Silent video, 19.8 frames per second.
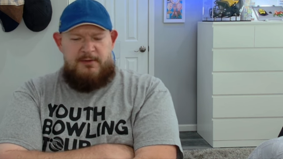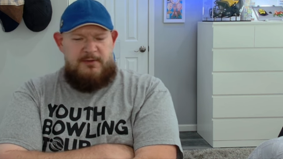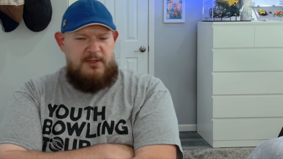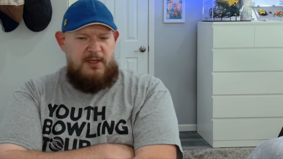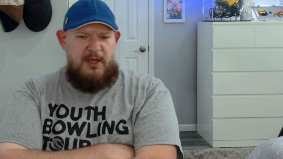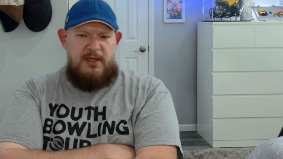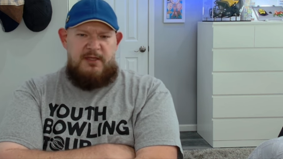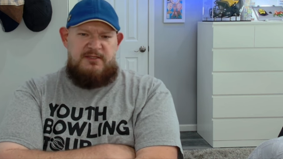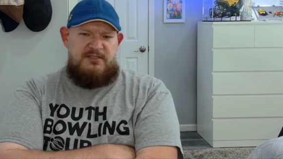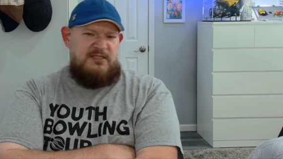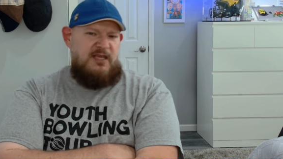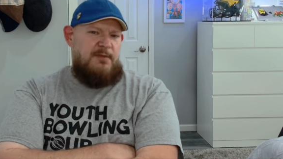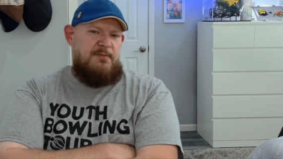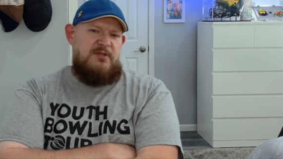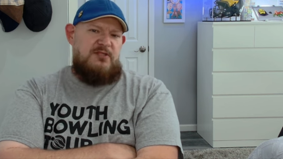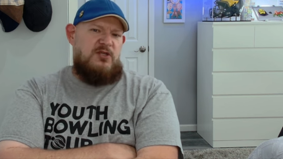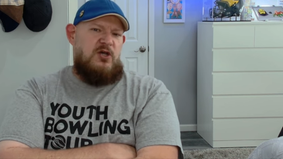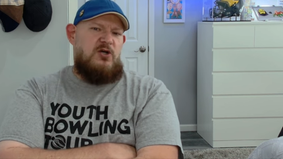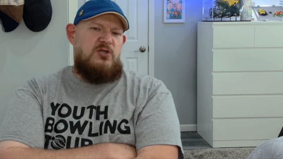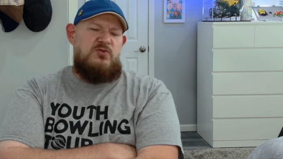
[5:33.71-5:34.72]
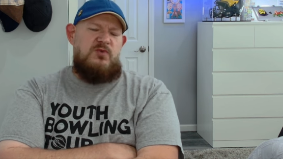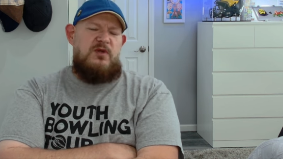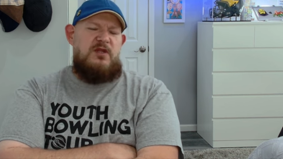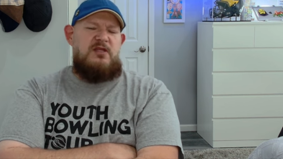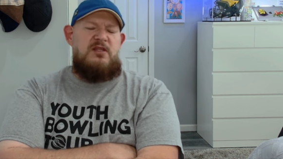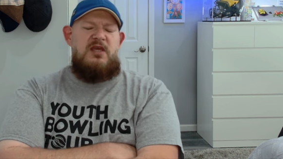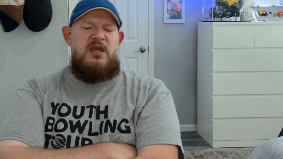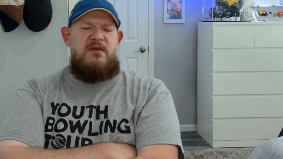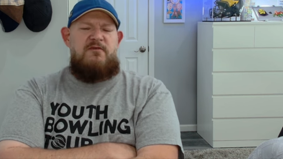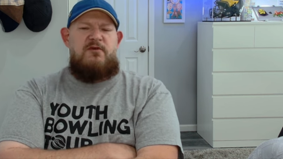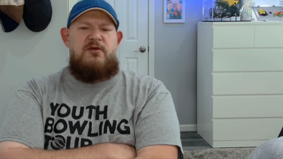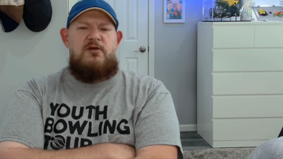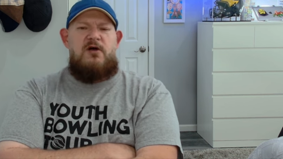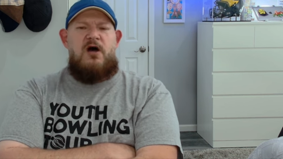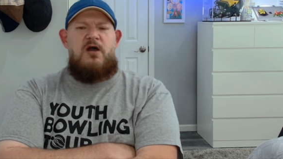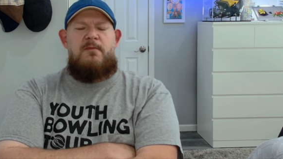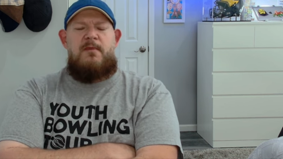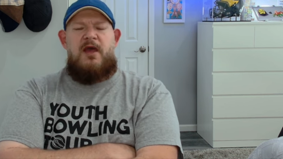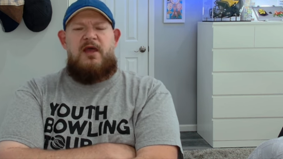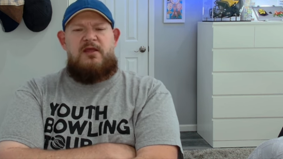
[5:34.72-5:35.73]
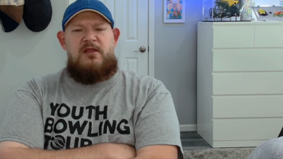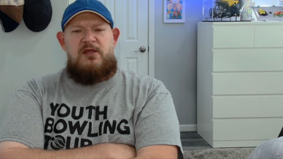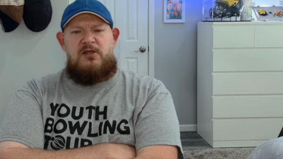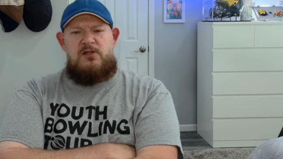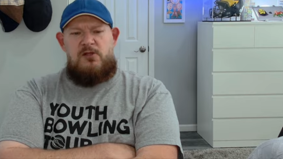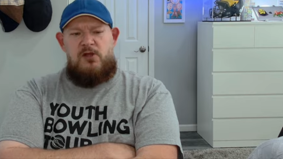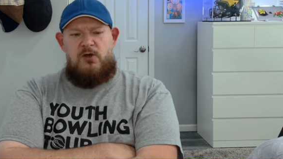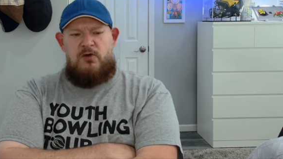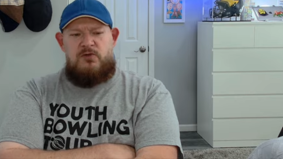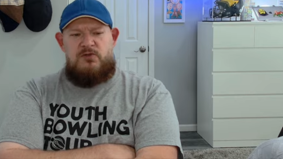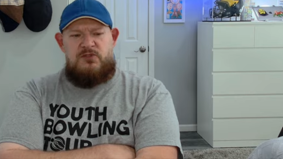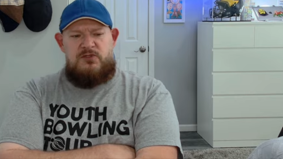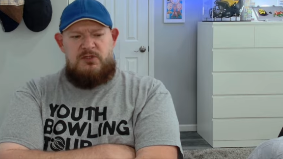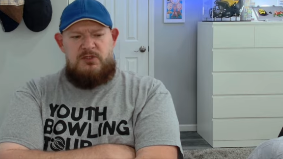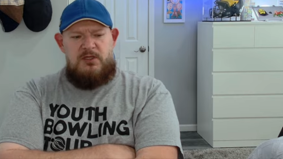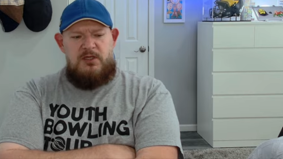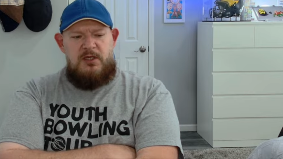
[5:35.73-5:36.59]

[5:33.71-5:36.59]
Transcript: And same as goes when you leave, it'll automatically close.